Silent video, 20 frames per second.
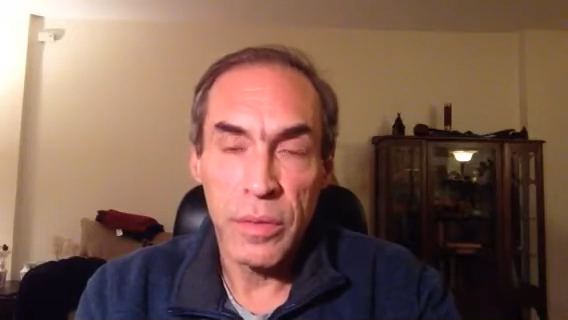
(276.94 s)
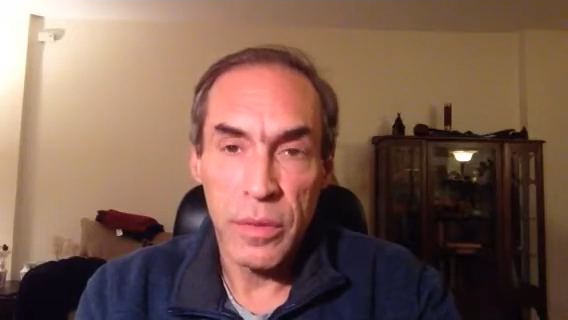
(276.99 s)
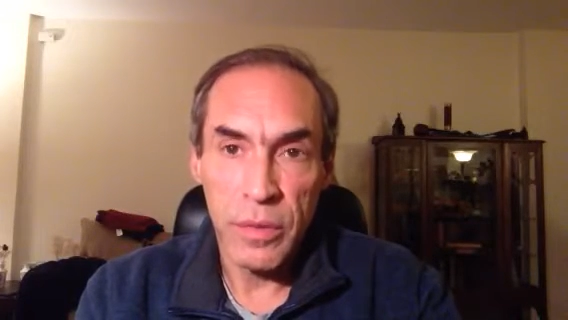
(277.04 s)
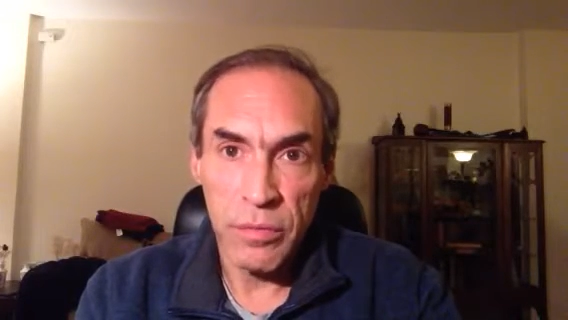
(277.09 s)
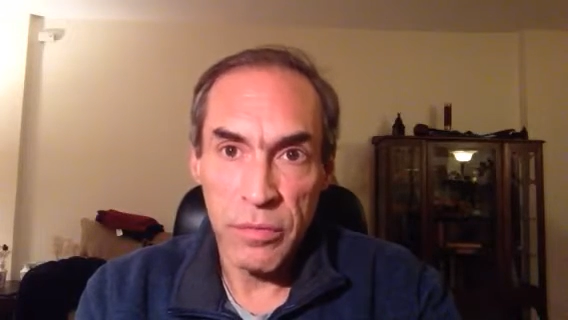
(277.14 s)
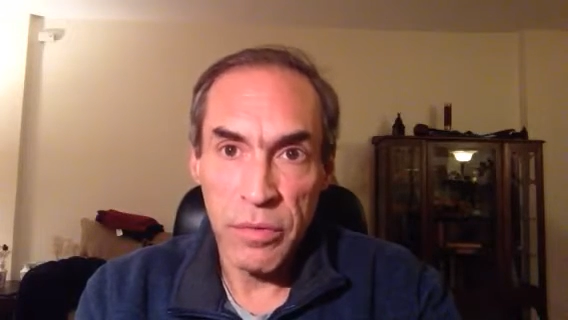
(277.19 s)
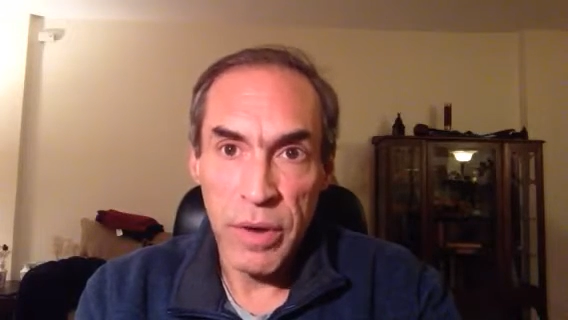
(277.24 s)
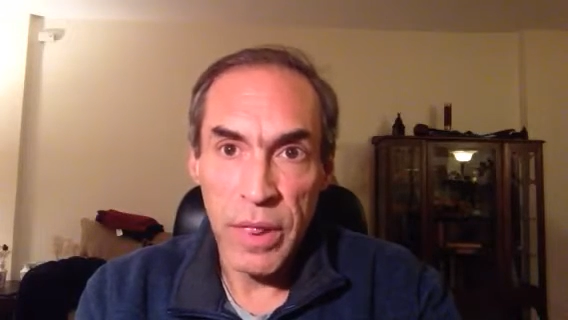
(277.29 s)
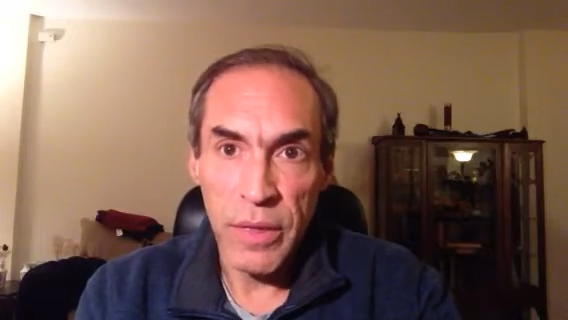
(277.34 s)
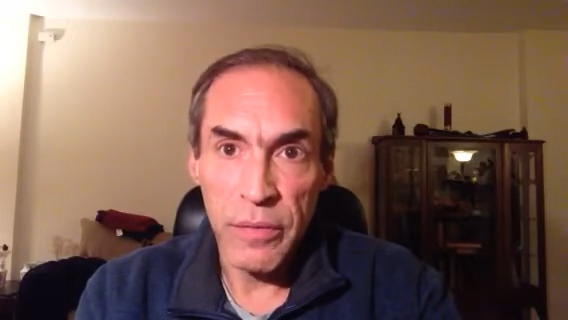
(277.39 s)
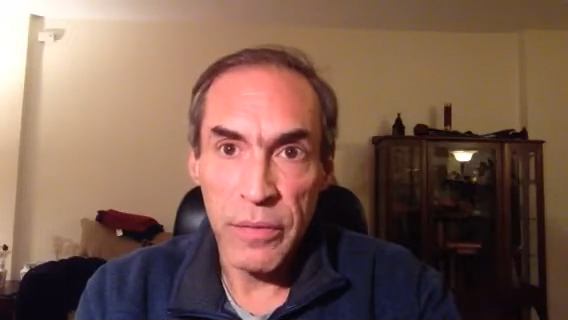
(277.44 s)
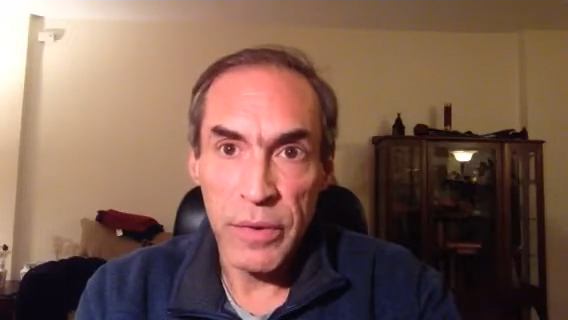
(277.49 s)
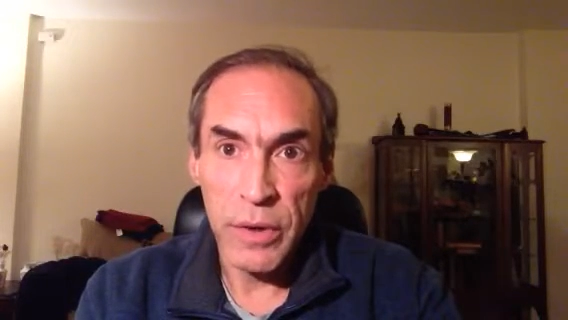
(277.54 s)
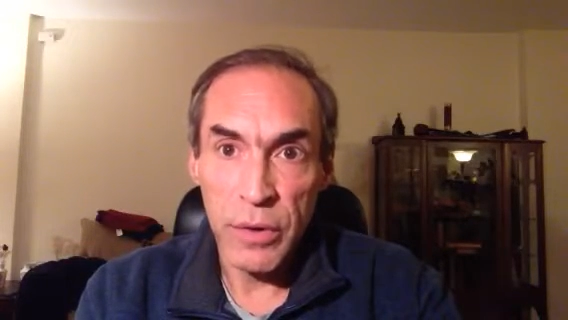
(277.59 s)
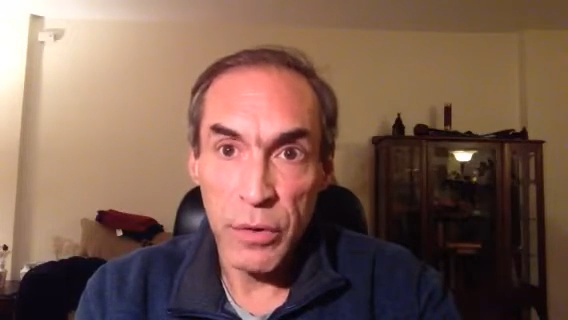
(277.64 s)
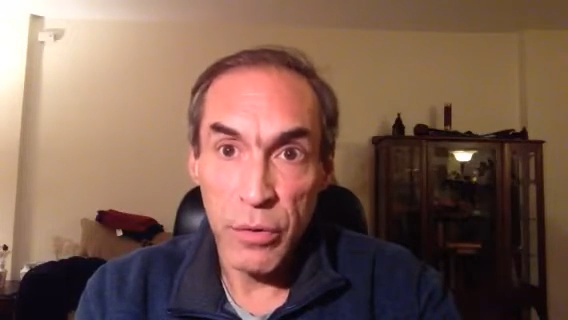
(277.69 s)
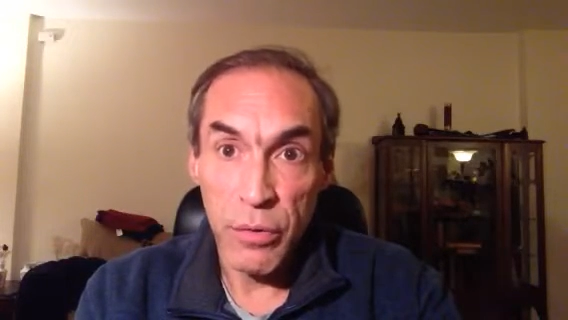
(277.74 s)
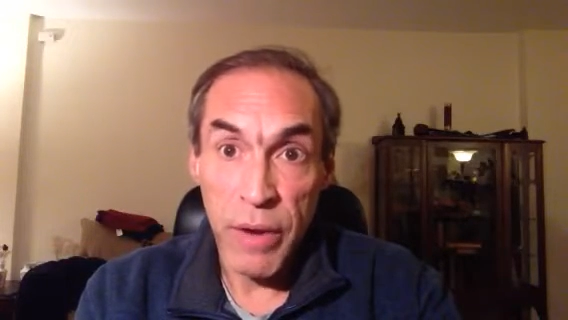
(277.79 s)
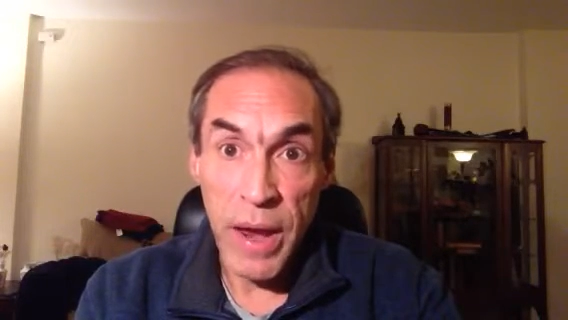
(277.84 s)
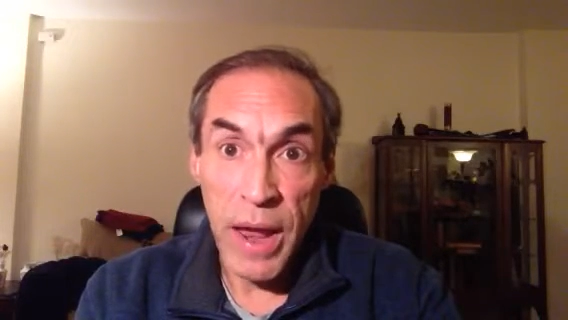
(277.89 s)
the
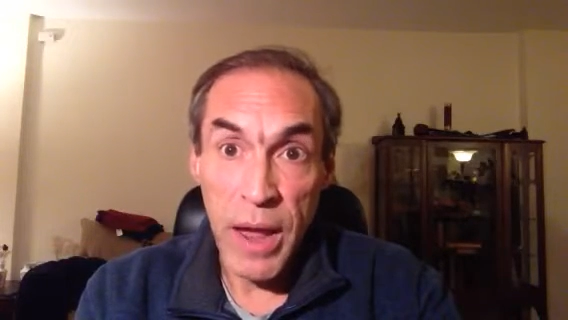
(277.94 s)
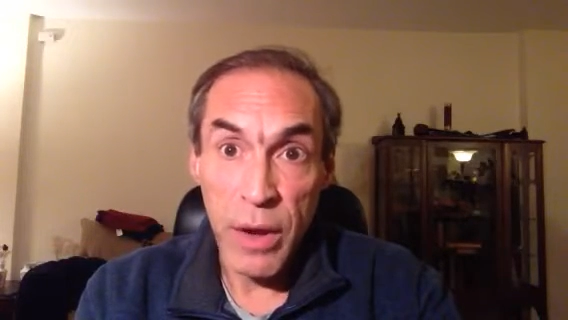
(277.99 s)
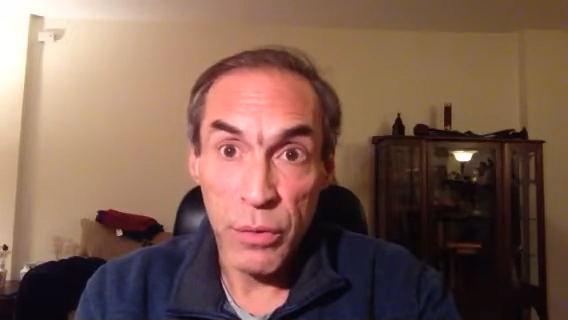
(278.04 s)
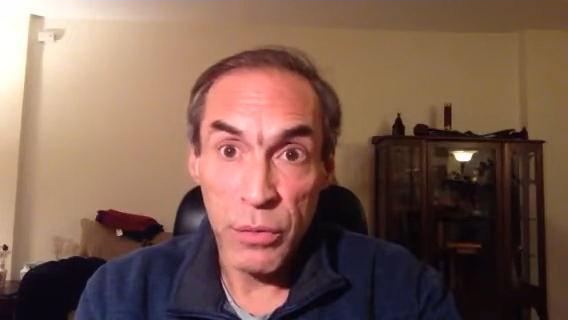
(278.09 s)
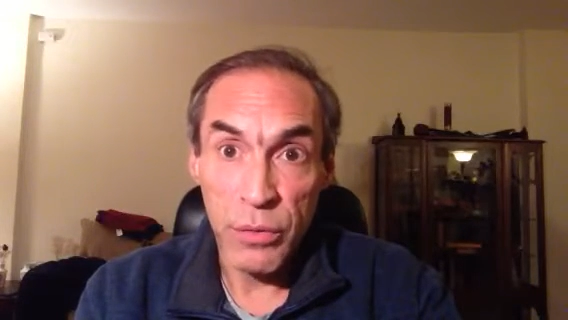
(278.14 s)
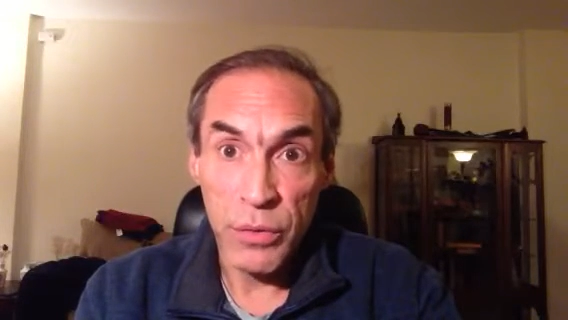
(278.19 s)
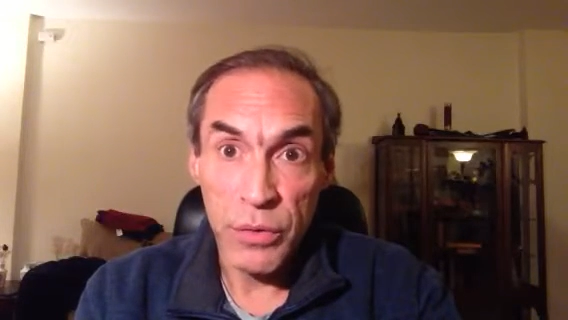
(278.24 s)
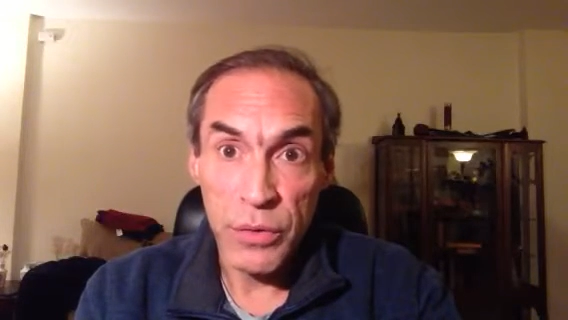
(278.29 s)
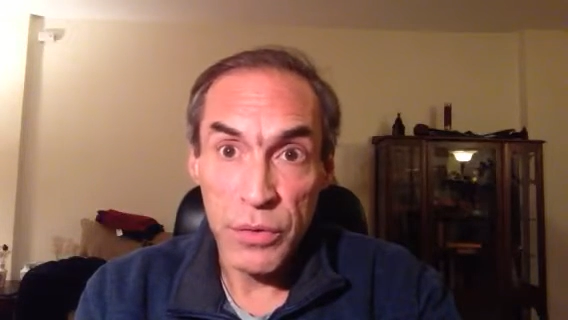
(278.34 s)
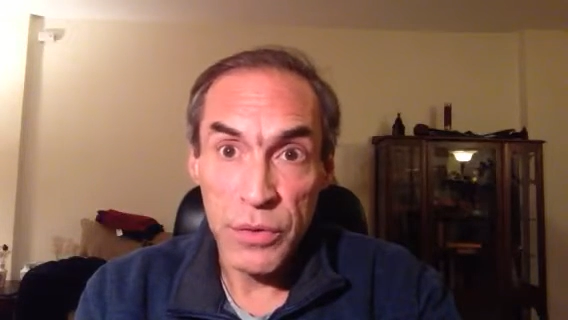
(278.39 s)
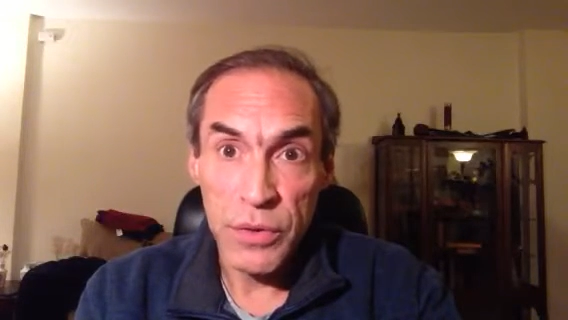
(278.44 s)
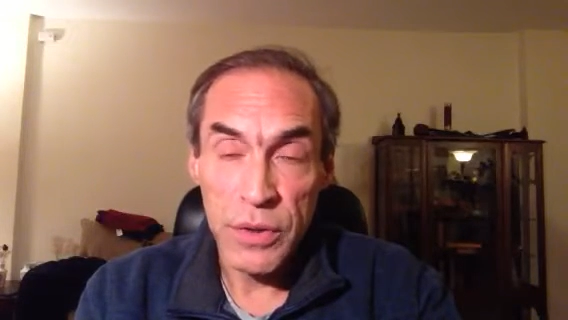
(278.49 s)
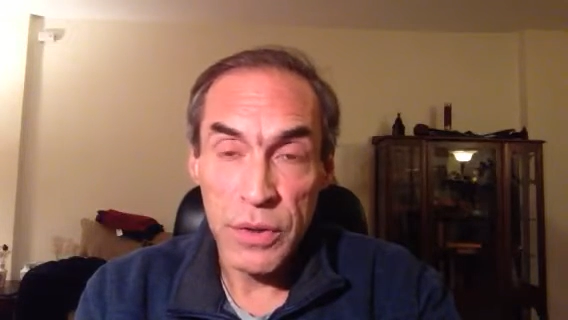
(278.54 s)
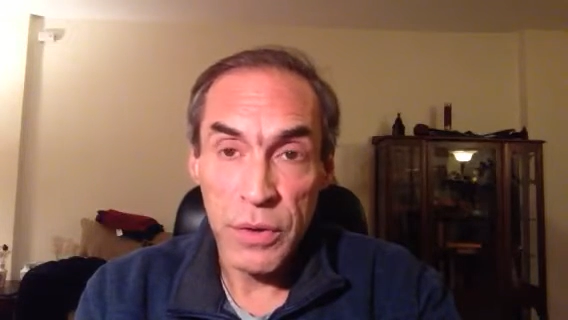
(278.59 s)
relevant grounds,